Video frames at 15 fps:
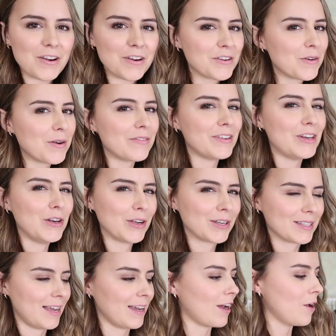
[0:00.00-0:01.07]
I don't know if it
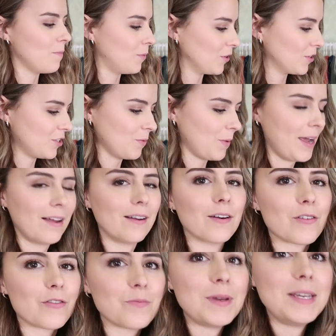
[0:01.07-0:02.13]
looks like I boxed away a
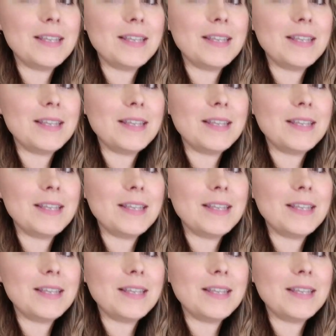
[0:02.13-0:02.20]
lot of